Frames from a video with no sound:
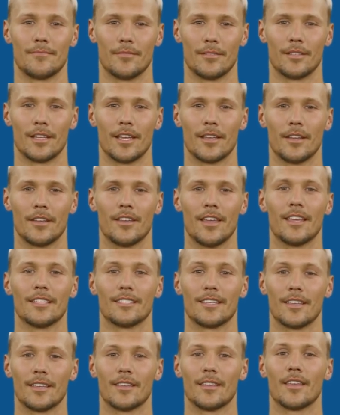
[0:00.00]
Data
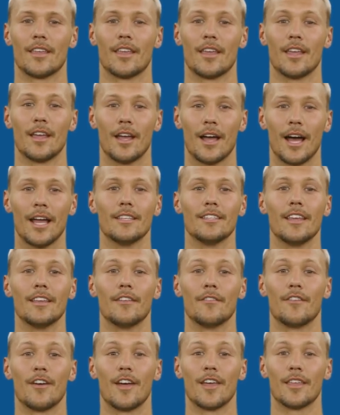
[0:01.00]
cleansing,
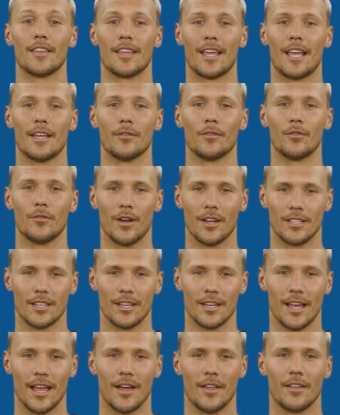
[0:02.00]
identifying and
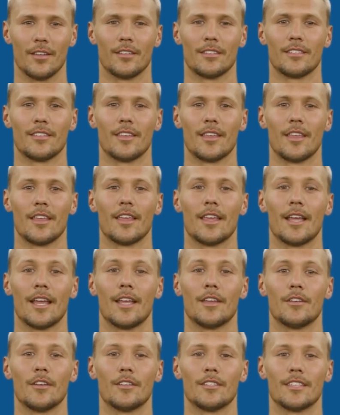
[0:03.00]
correcting errors,
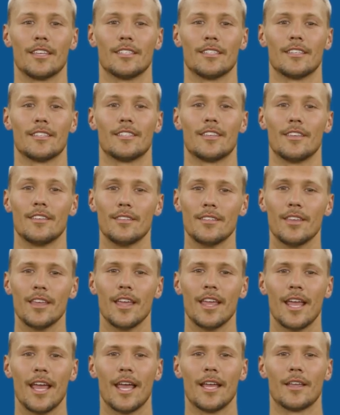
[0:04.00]
inconsistencies,
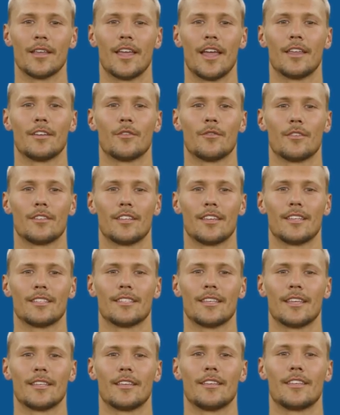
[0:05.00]
and inaccuracies
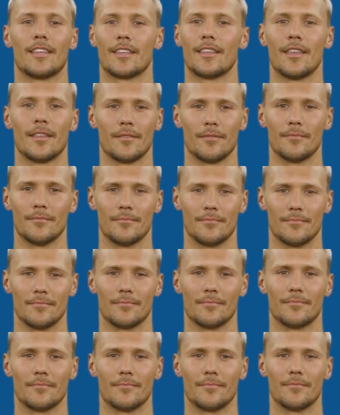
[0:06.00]
in the data.
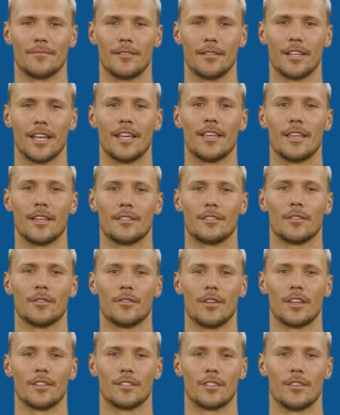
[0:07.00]
Data
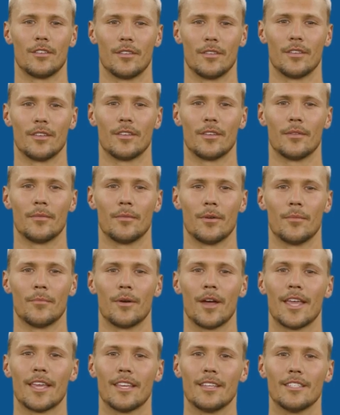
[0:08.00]
integration,
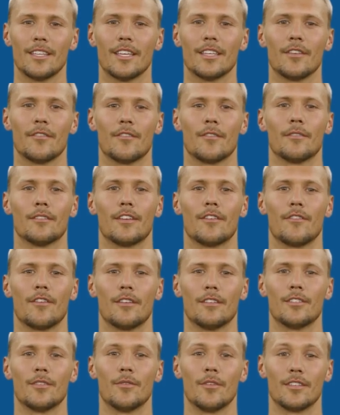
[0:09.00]
combining data from
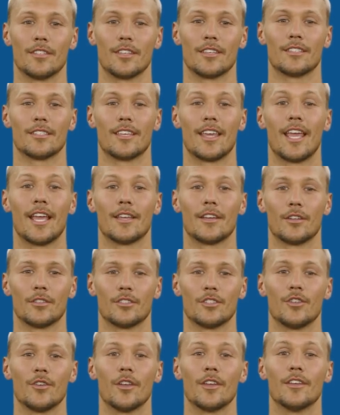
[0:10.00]
different sources and
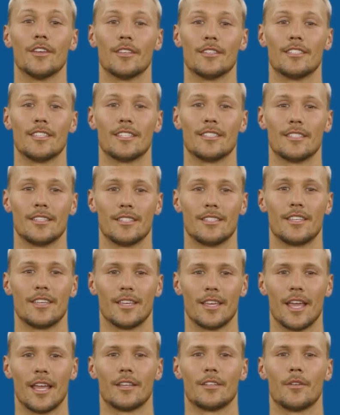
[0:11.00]
ensuring consistency
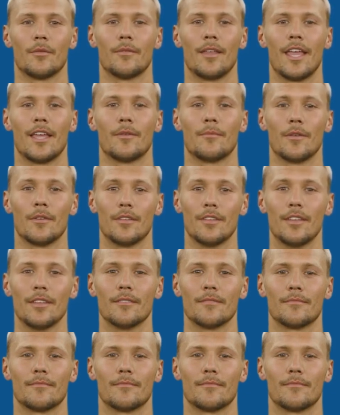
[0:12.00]
and compatibility.